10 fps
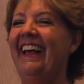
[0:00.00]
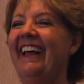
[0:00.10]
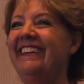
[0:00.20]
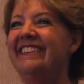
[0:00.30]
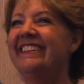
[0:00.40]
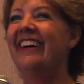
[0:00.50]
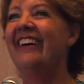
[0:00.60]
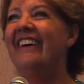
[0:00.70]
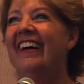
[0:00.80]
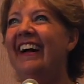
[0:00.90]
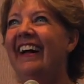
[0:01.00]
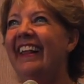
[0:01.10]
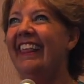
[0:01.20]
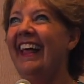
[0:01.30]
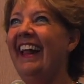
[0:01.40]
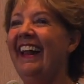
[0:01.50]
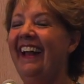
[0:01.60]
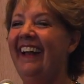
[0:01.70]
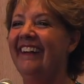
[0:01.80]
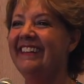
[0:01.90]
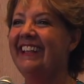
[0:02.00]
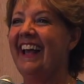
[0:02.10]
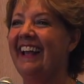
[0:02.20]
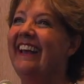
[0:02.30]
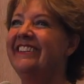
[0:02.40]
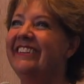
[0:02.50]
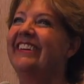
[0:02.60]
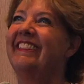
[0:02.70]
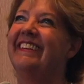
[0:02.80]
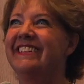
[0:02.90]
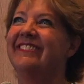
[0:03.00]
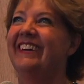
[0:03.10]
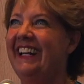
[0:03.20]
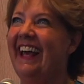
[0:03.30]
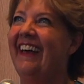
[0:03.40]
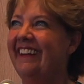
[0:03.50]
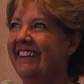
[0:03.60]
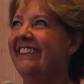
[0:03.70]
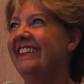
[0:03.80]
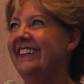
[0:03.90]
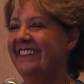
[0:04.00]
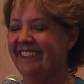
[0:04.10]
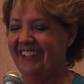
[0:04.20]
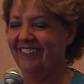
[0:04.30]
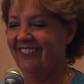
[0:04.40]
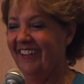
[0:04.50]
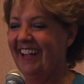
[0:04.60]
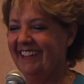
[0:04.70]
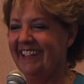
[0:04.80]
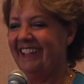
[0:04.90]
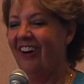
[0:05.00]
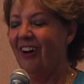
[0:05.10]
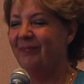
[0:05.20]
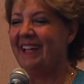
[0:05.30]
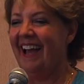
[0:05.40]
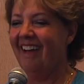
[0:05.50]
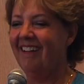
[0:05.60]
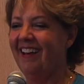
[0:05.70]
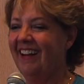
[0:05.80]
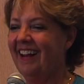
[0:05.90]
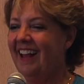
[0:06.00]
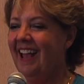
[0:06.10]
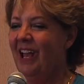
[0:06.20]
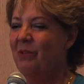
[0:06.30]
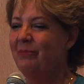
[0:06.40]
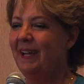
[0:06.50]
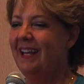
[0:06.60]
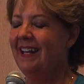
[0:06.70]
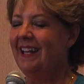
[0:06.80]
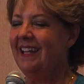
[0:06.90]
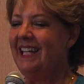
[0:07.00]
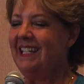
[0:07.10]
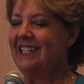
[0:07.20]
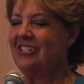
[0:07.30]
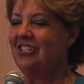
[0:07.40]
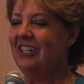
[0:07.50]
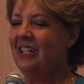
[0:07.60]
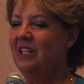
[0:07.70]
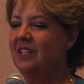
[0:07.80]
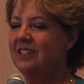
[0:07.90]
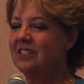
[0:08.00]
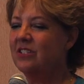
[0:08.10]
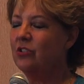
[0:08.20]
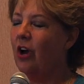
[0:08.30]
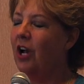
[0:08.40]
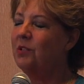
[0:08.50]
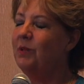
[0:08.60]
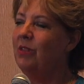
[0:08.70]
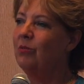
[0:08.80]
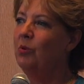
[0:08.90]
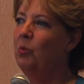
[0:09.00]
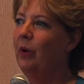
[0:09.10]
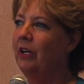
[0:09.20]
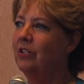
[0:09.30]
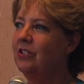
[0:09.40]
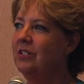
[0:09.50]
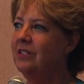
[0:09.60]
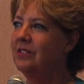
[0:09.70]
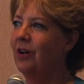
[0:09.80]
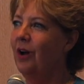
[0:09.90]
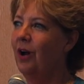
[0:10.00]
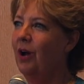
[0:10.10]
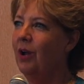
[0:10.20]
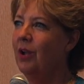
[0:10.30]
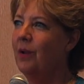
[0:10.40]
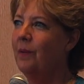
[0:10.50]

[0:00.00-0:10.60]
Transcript: And so it's like I took this one editor that, you know, finally called me out on it. But she just talked me through where she saw.